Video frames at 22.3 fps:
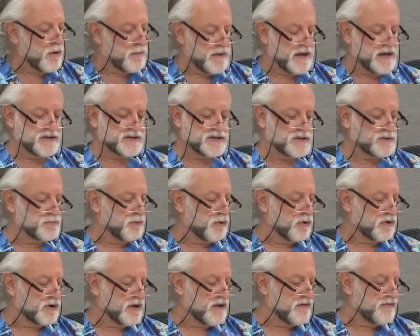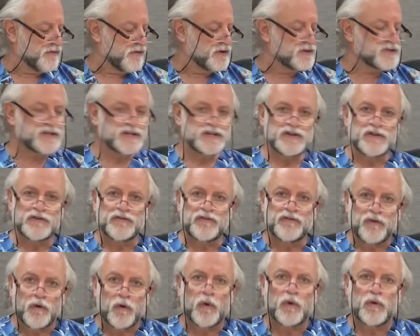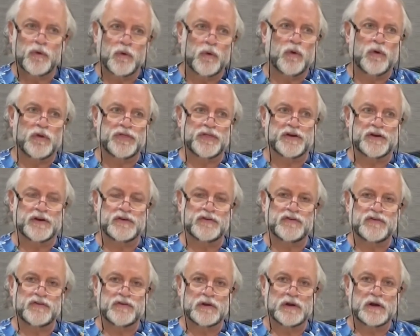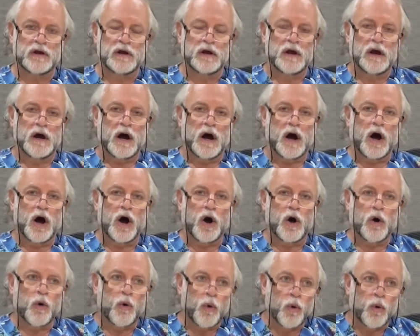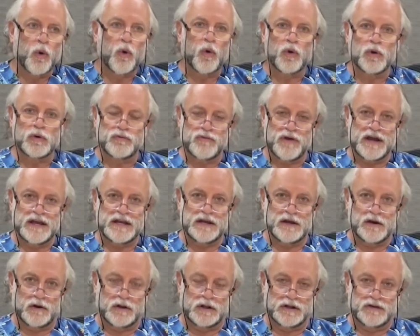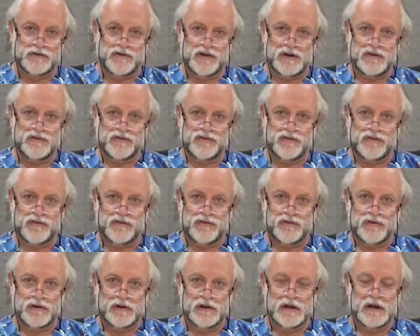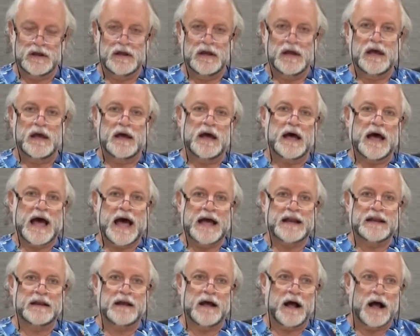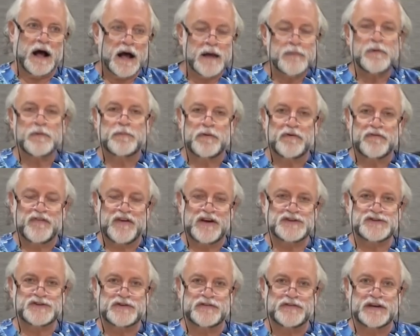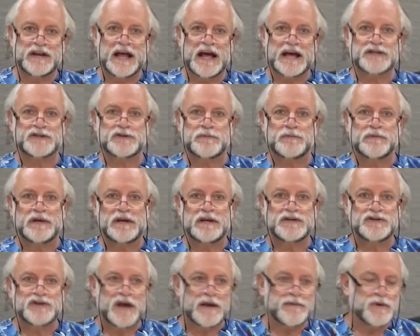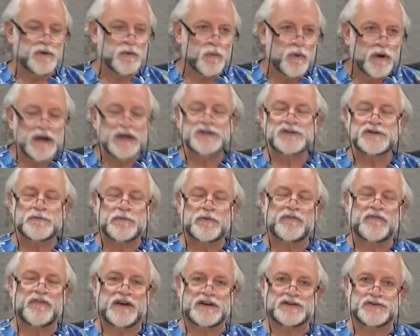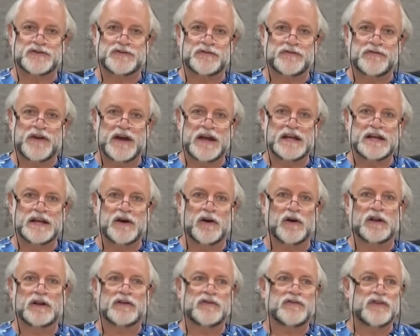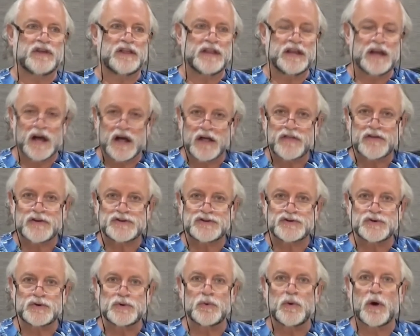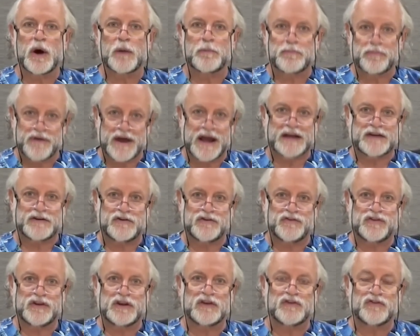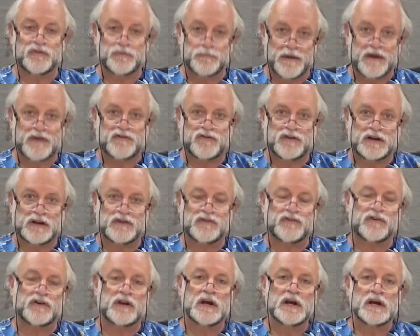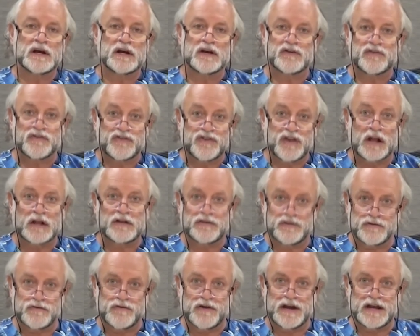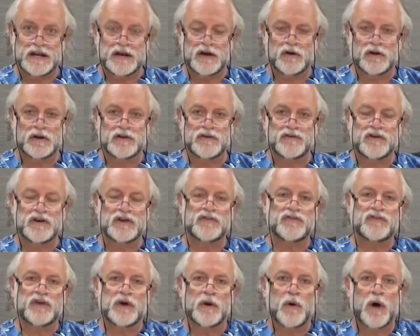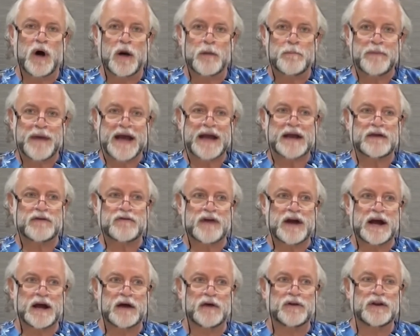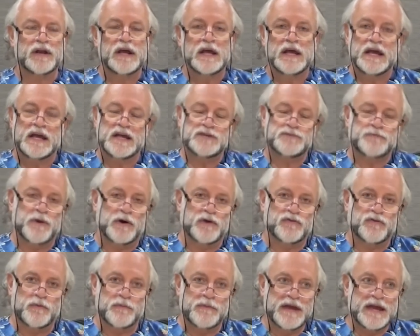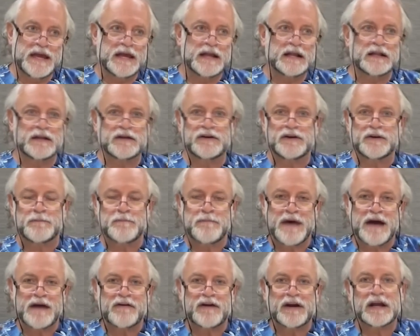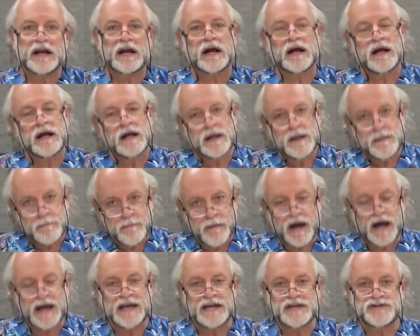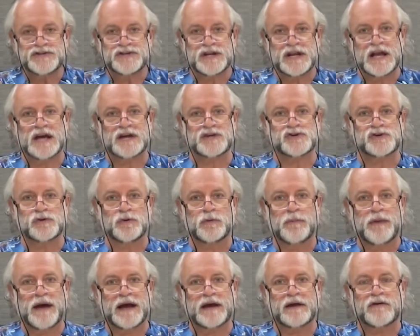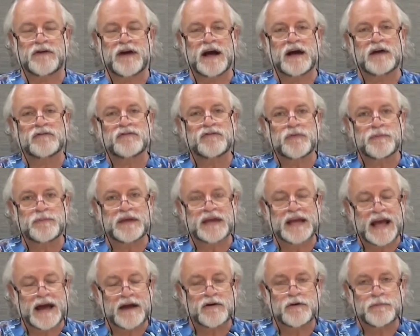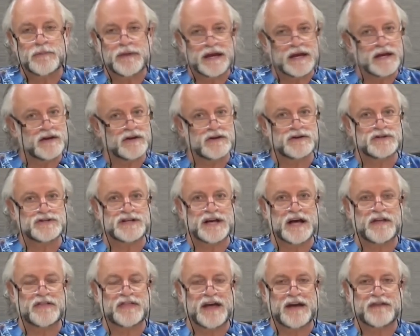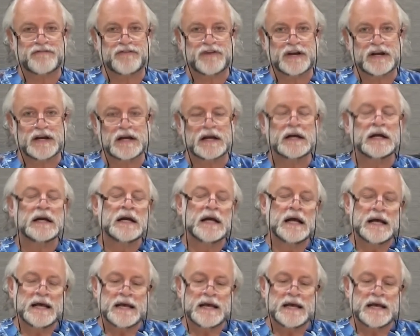what makes this book different is the four authors are all radiologists and I'm a professor of anatomy, Jamie Weir's a professor of radiology, the other two are practicing specialist consultant radiologists. So our background is both from England, America, my international background from the Caribbean and South Africa.